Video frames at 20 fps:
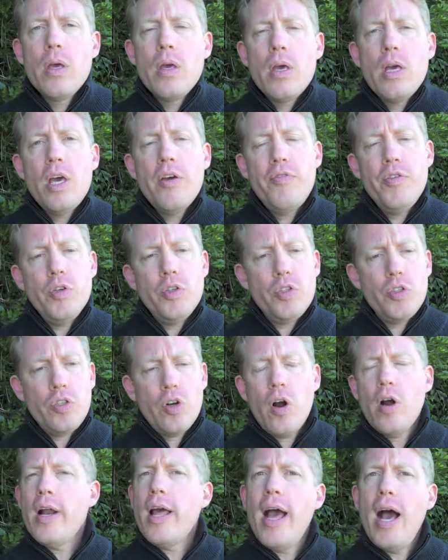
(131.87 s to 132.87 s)
if you
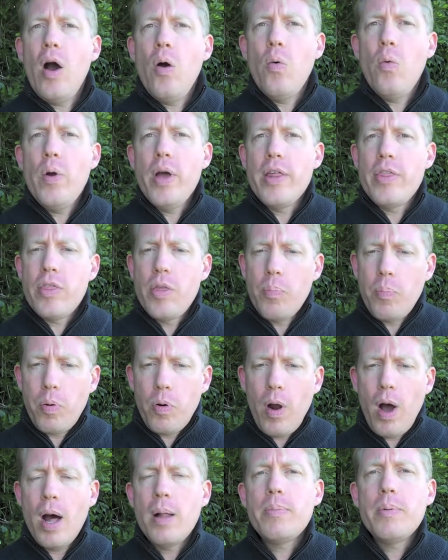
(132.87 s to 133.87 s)
start out with the
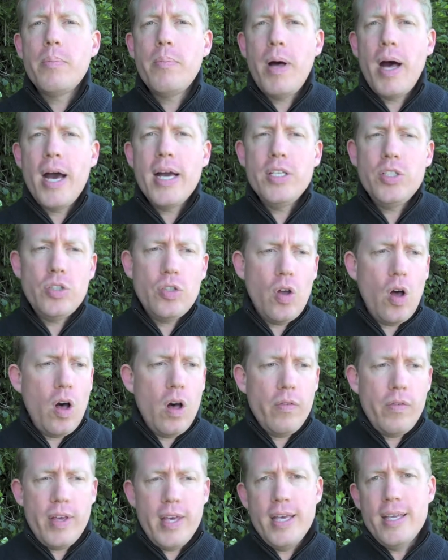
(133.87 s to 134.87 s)
problem I
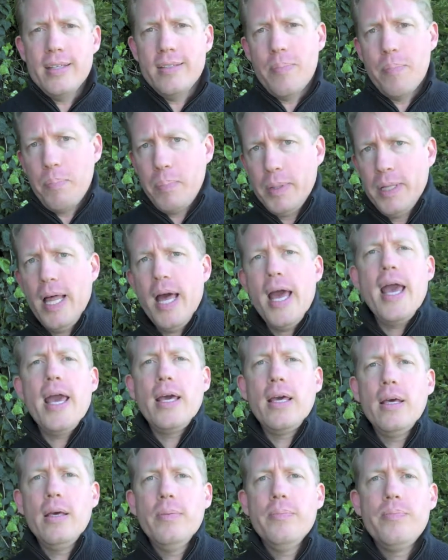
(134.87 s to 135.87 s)
solve is
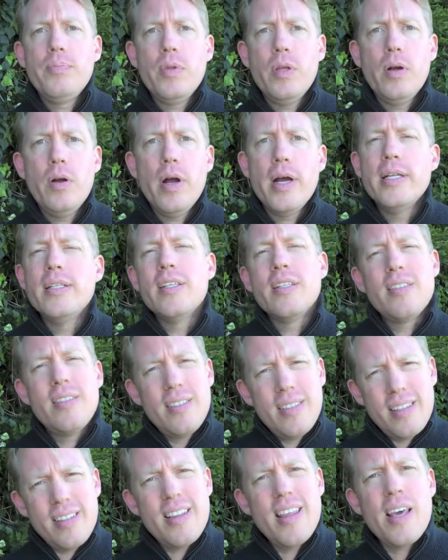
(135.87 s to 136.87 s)
blank, all right, and let's
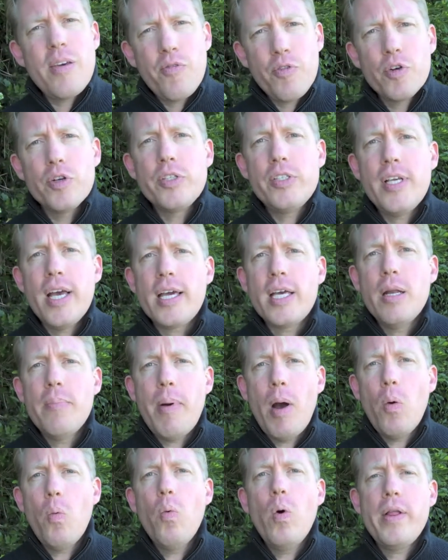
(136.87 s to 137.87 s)
think for a second
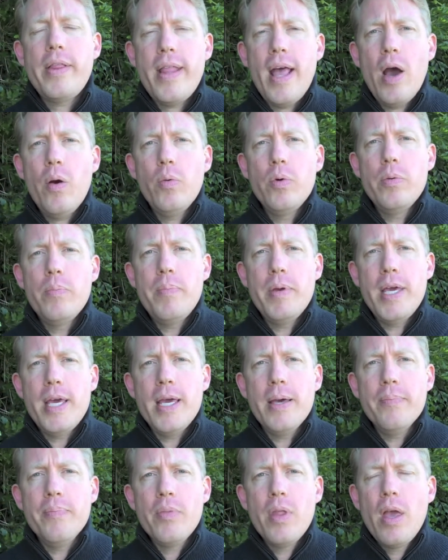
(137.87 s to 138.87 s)
about what that would be.
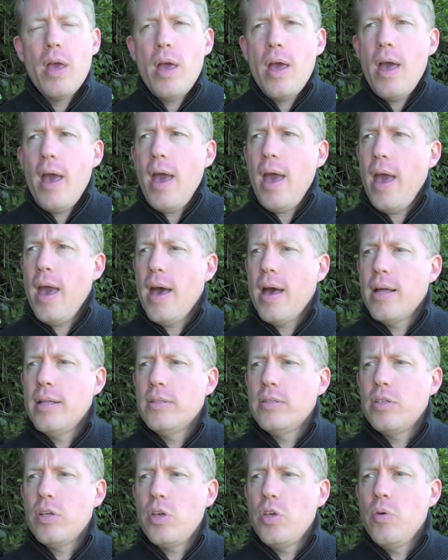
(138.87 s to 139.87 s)

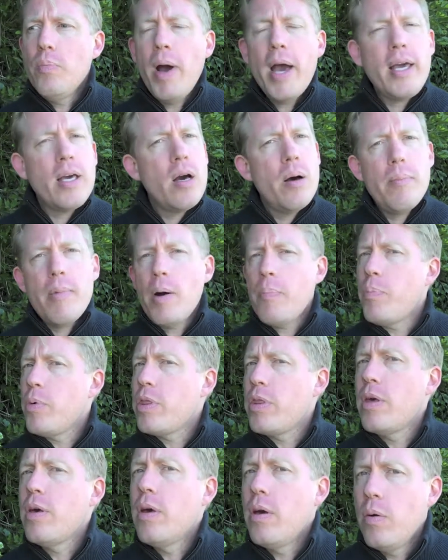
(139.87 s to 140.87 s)
And you might come up
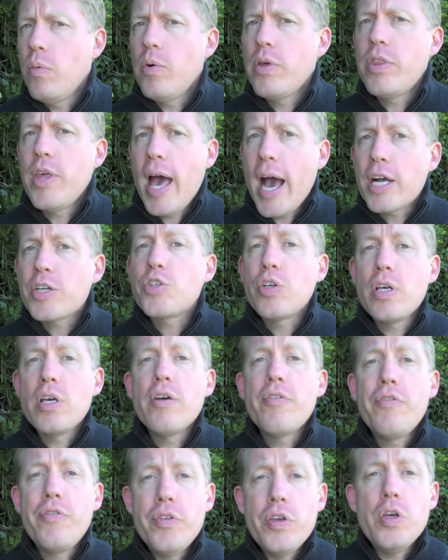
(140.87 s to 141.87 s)
with actually
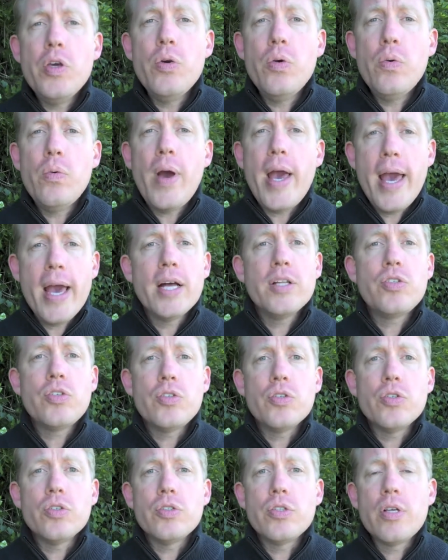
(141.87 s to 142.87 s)
a few
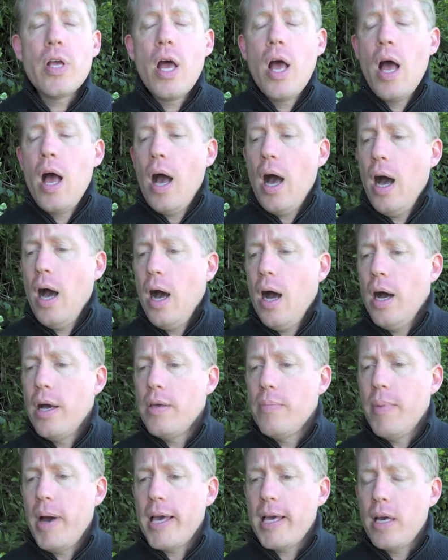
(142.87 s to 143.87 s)
answers.
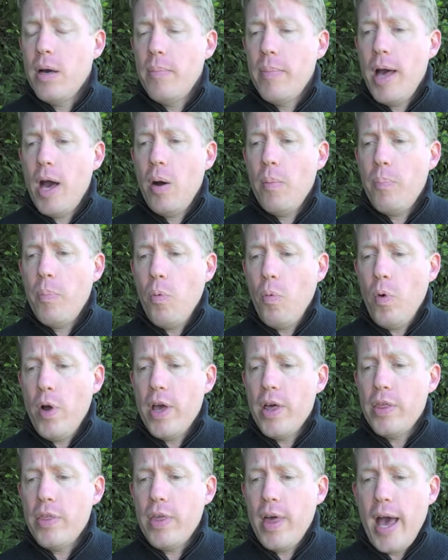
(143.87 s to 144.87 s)
You might come up
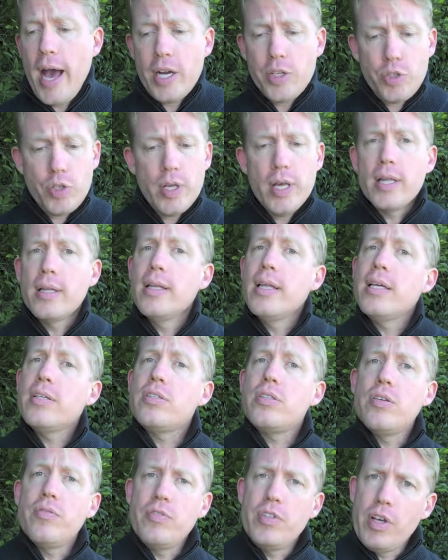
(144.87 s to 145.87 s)
with actually a
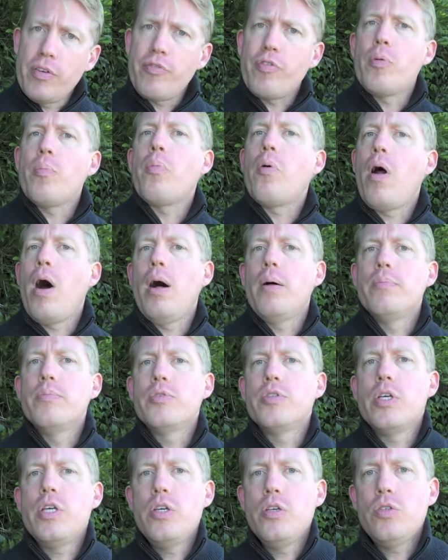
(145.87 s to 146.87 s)
list of different
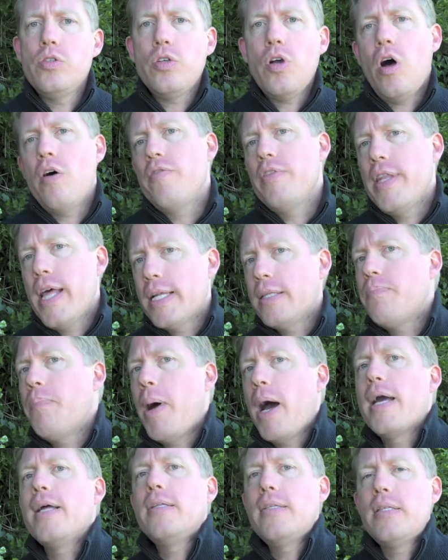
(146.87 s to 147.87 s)
problems that you solve, and that
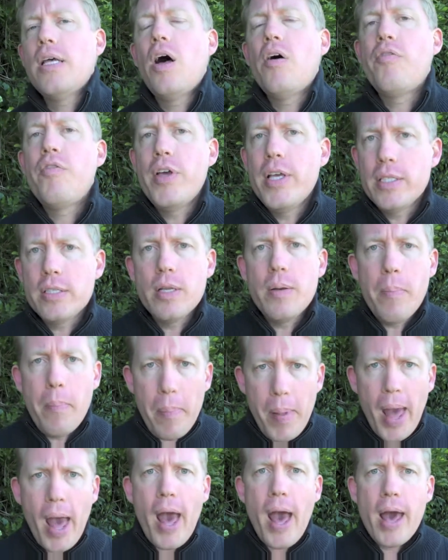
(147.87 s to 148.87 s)
by itself isn't
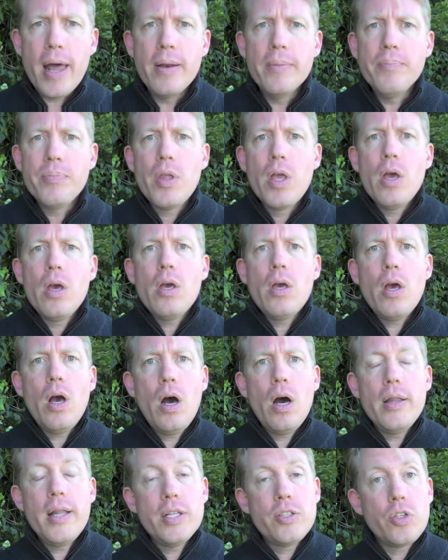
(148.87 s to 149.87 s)
bad.
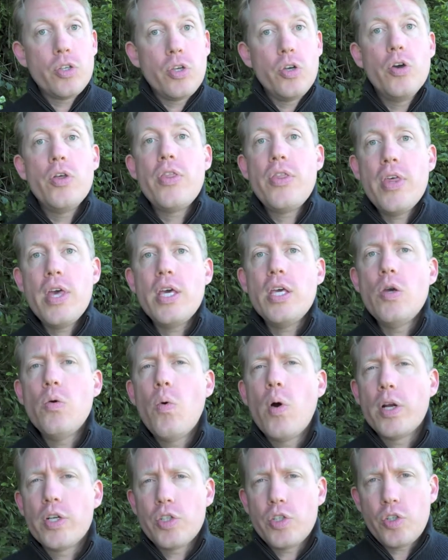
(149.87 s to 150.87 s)
That's a good thing. You
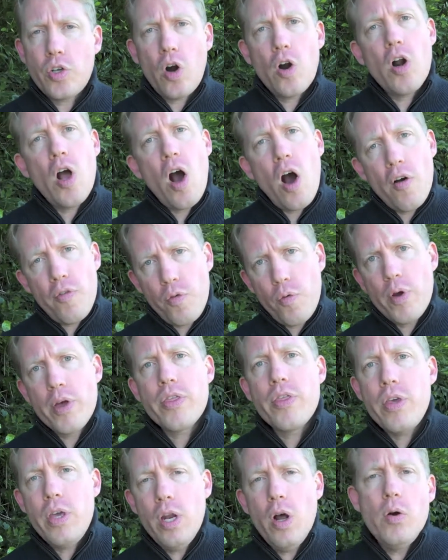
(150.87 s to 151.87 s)
want to start off
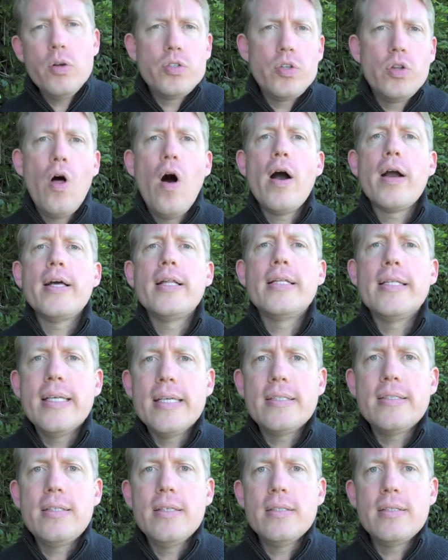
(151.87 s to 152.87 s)
with, as long a
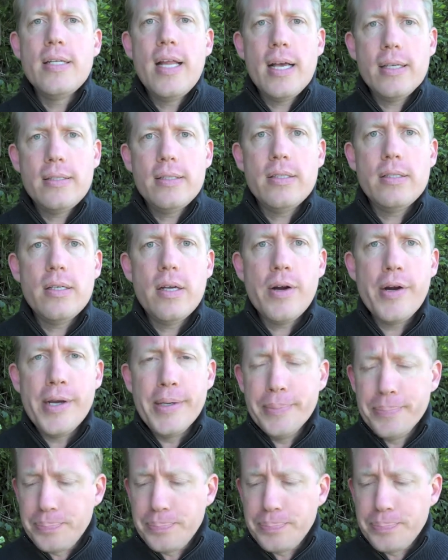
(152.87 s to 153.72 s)
list as necessary.